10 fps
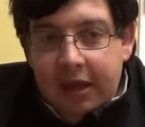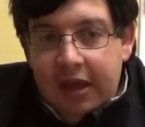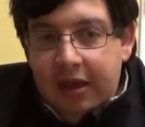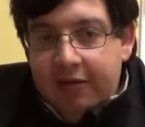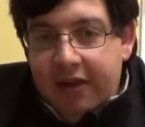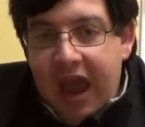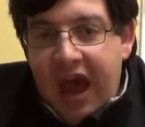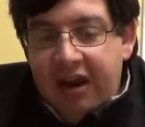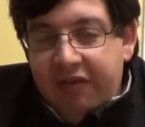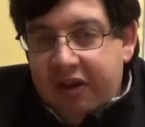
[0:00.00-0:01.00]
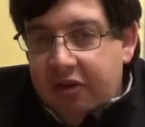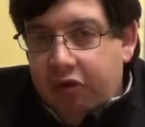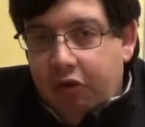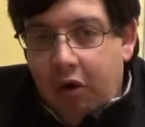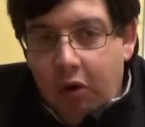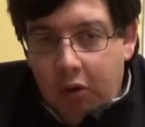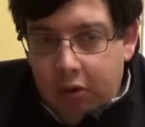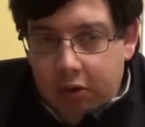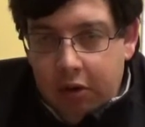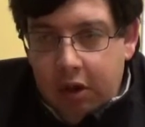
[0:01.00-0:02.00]
He is out of control,
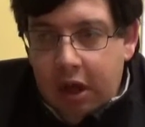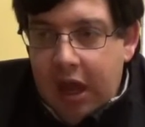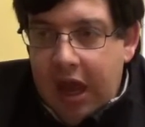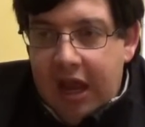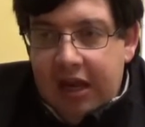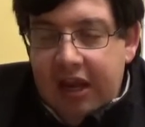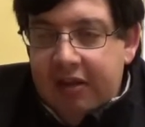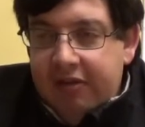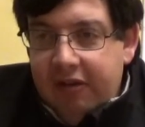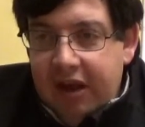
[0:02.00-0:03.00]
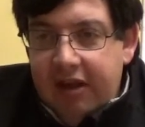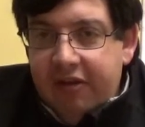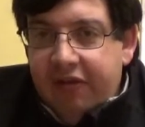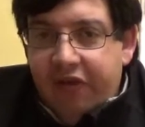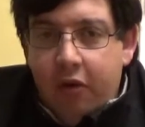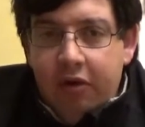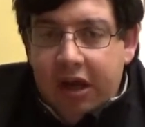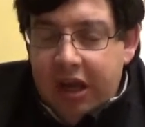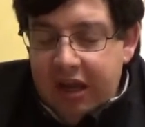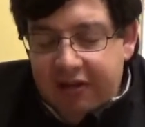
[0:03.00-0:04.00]
and he's a
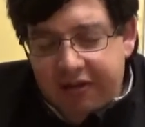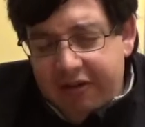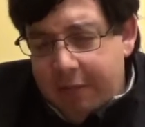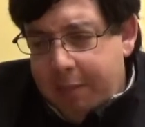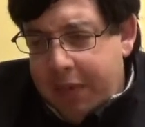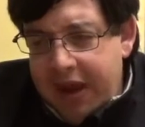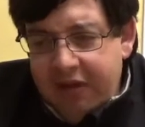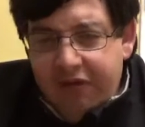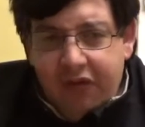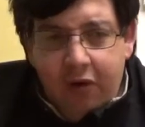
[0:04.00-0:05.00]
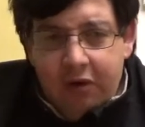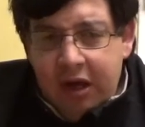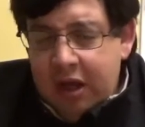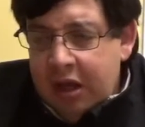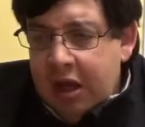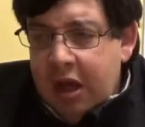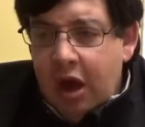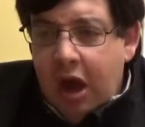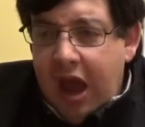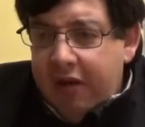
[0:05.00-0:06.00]
phony. He's just a big phony.
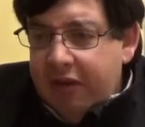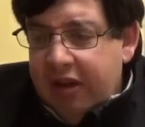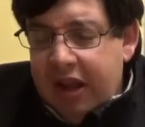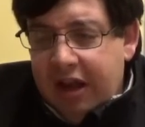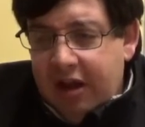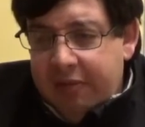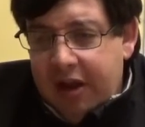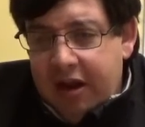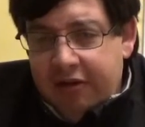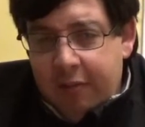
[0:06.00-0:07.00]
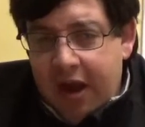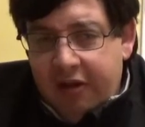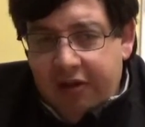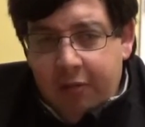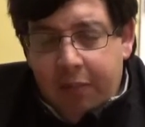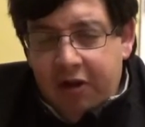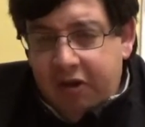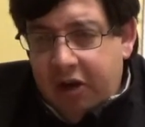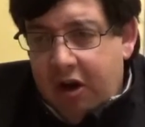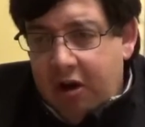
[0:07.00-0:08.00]
Everything that comes out of his mouth is a
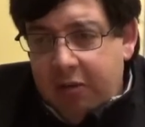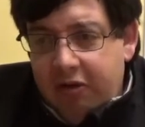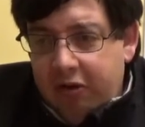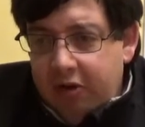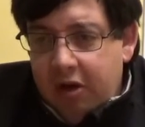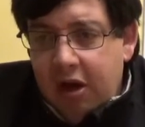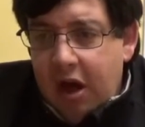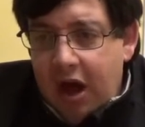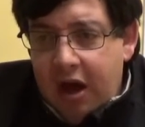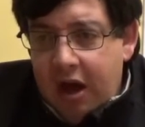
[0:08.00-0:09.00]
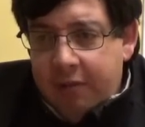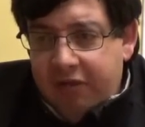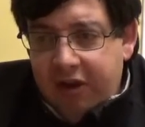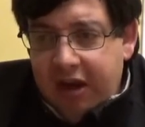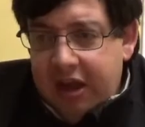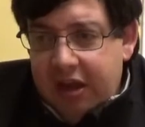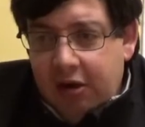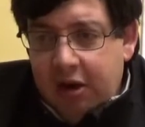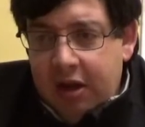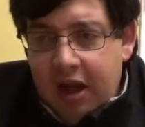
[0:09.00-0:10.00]
bunch of garbage. I'm sick of
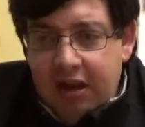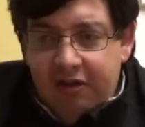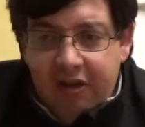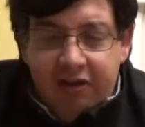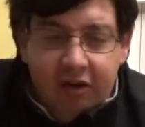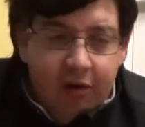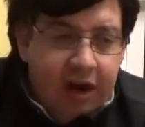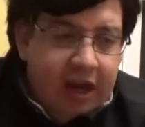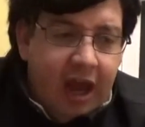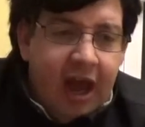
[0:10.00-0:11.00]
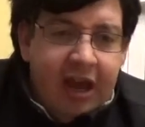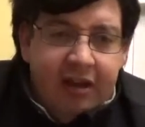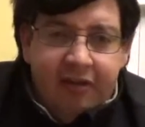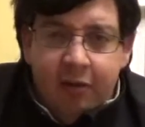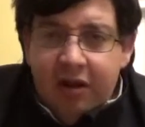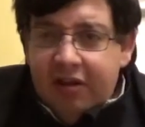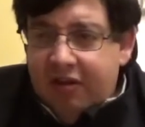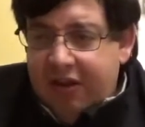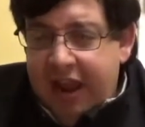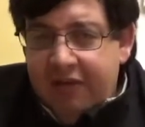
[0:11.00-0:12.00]
hearing that he's such a great guy because he went to
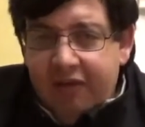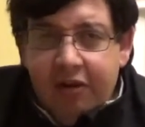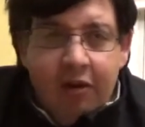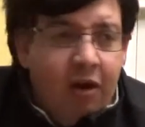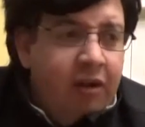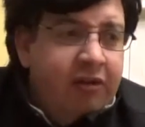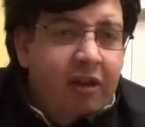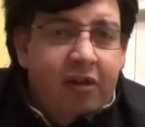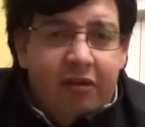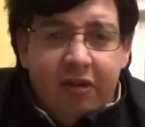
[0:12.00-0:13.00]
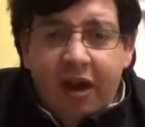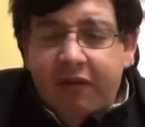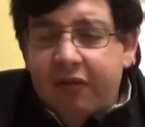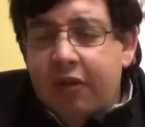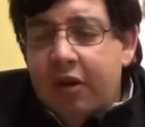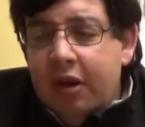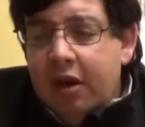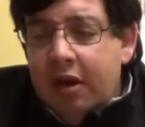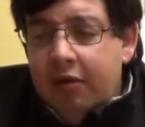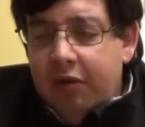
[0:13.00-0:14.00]
Stanford and all this other
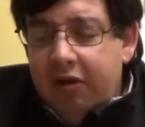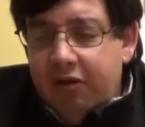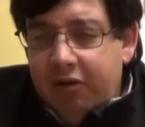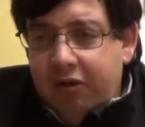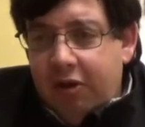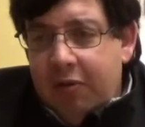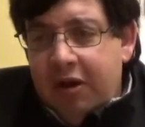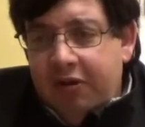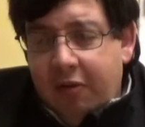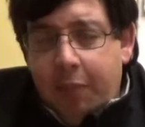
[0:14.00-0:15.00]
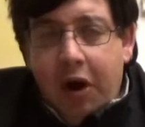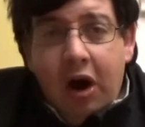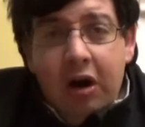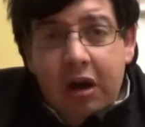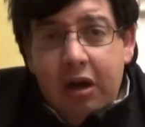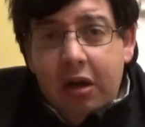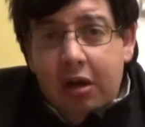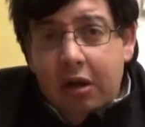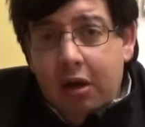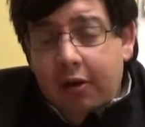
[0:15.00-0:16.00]
stuff. Richard Sherman is a punk,
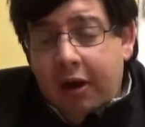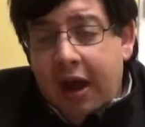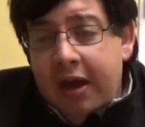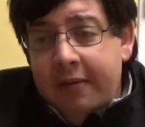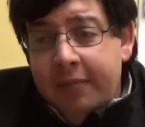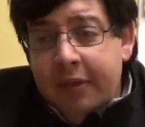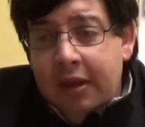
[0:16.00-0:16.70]
okay?